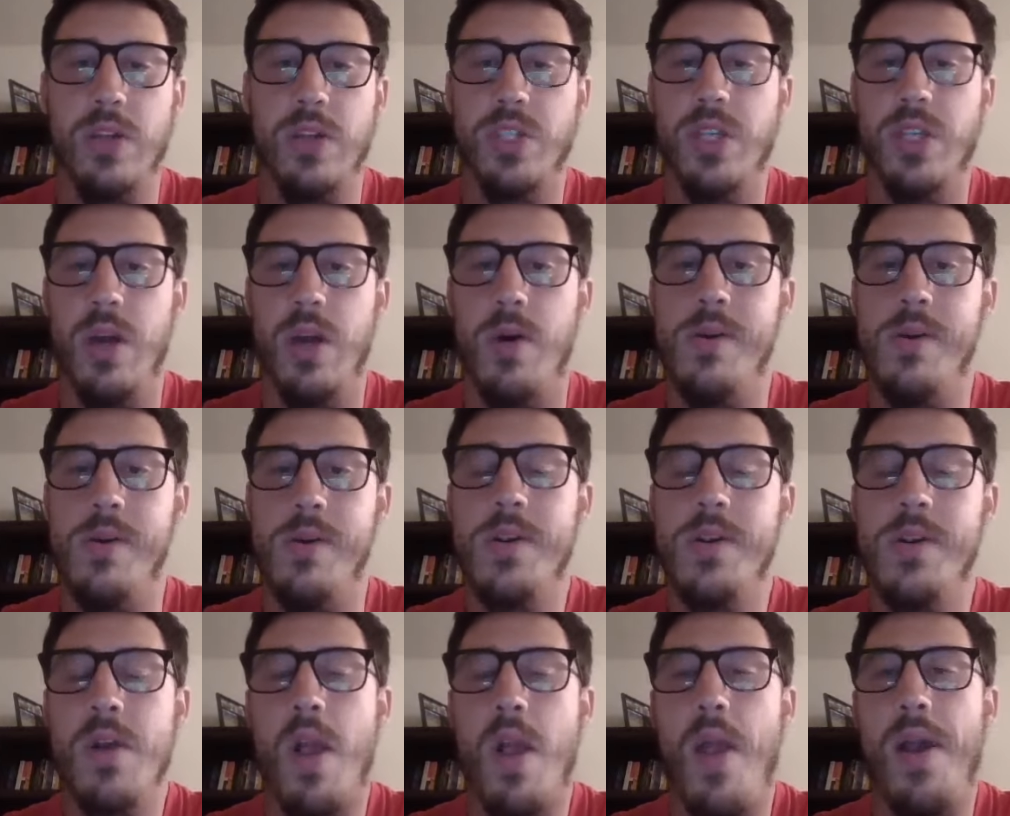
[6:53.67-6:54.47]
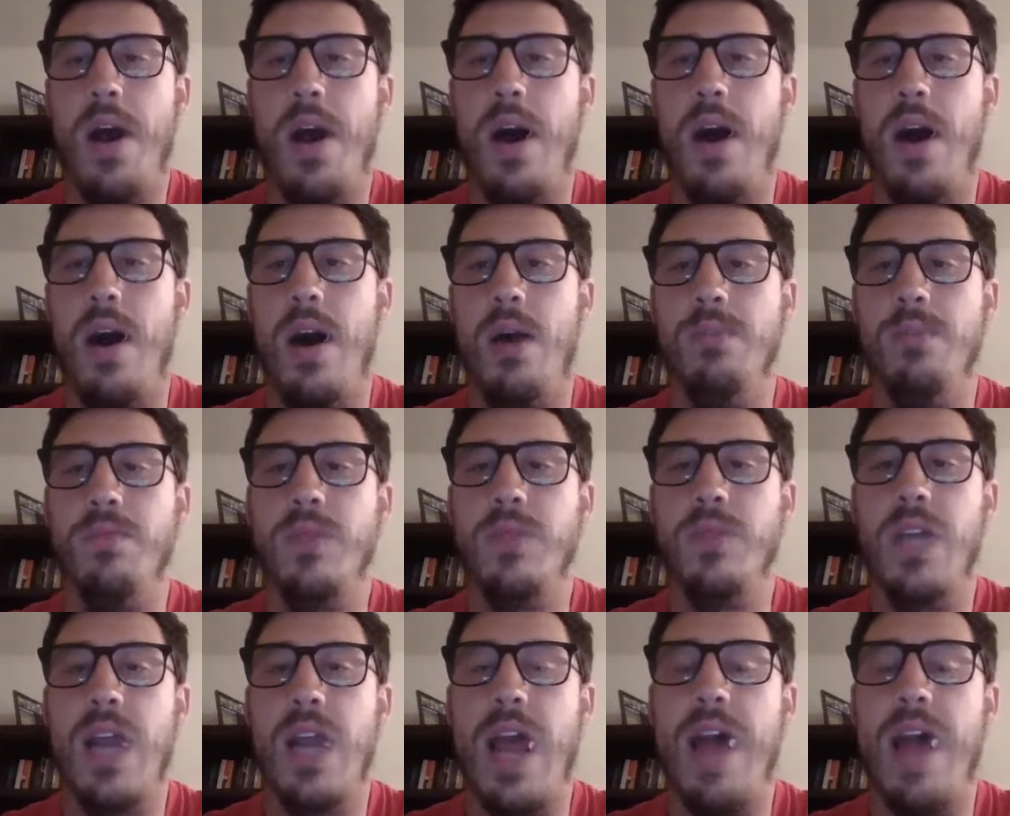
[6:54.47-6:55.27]
So
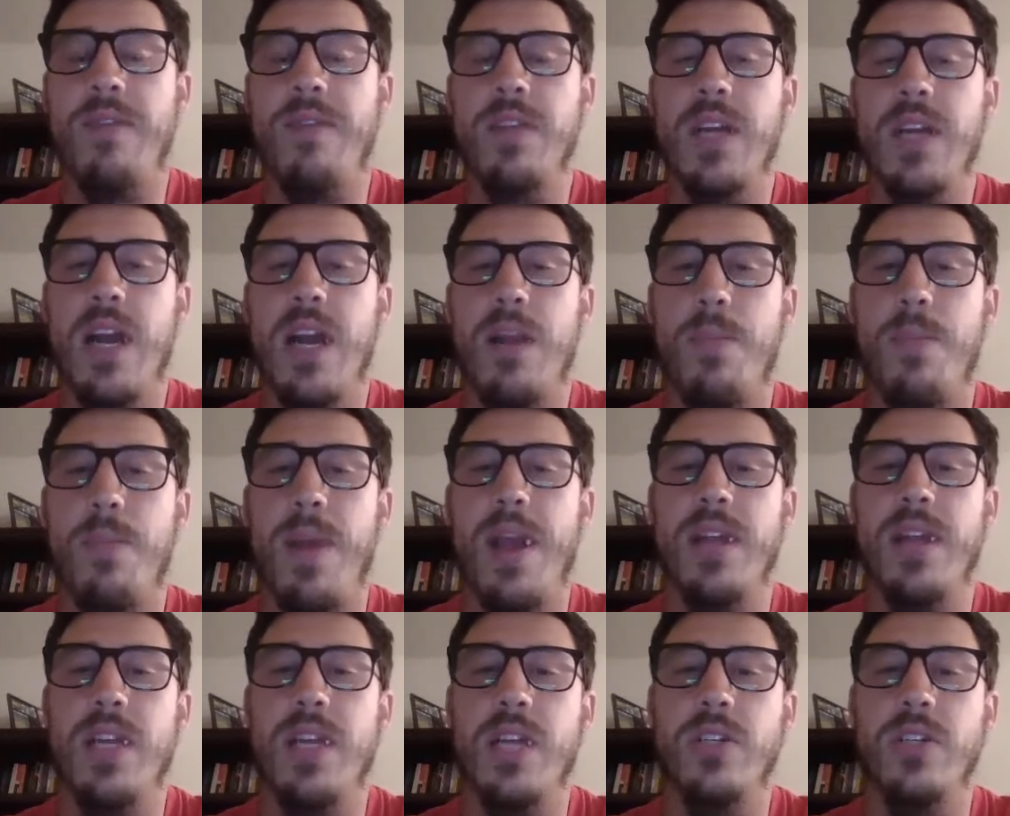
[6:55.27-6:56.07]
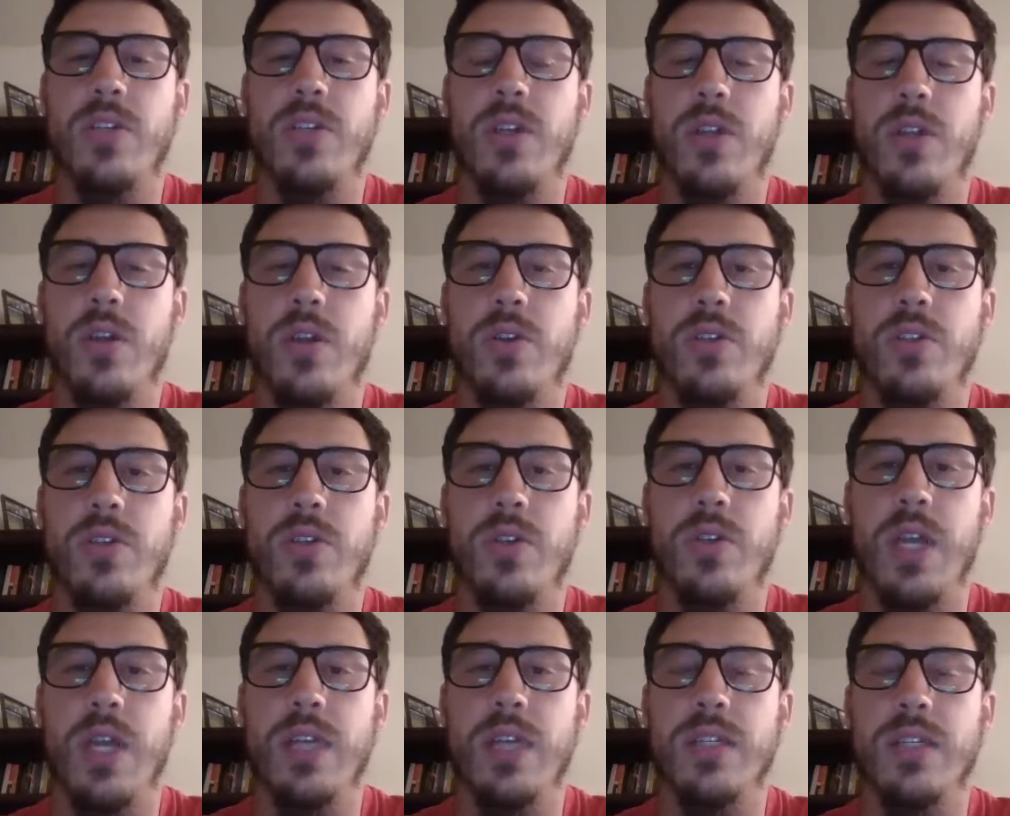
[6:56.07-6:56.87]
gonna have to kind of pay attention to those
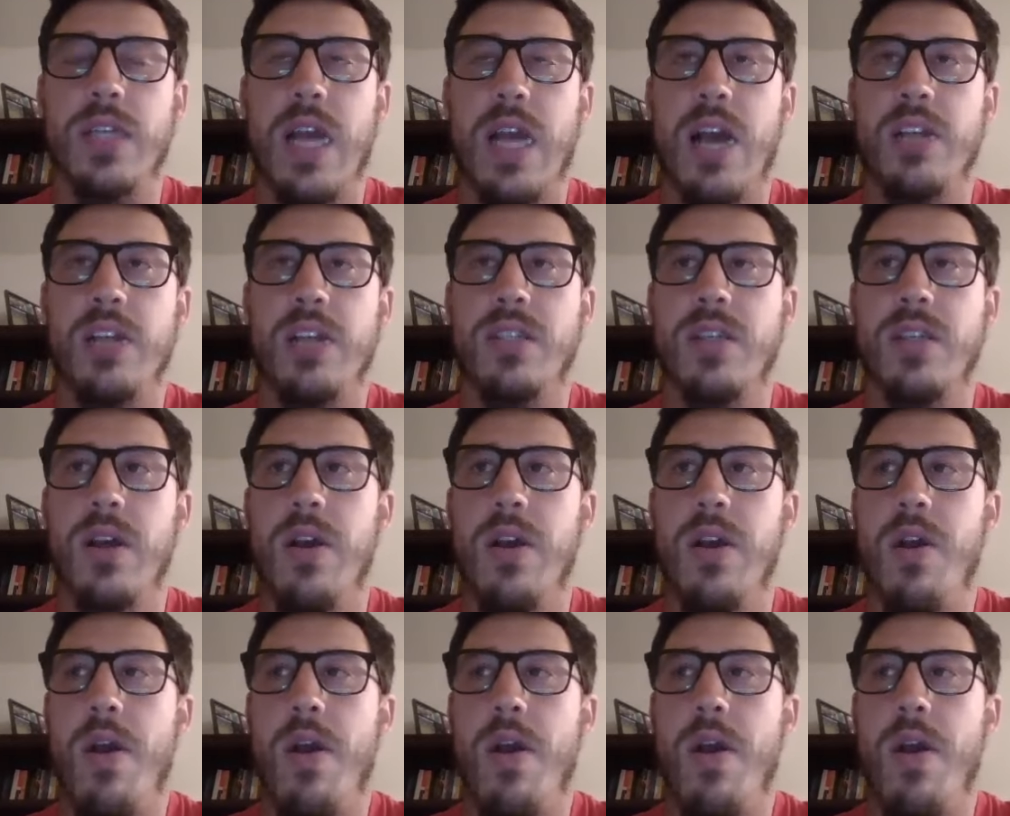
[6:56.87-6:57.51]
two things, guys.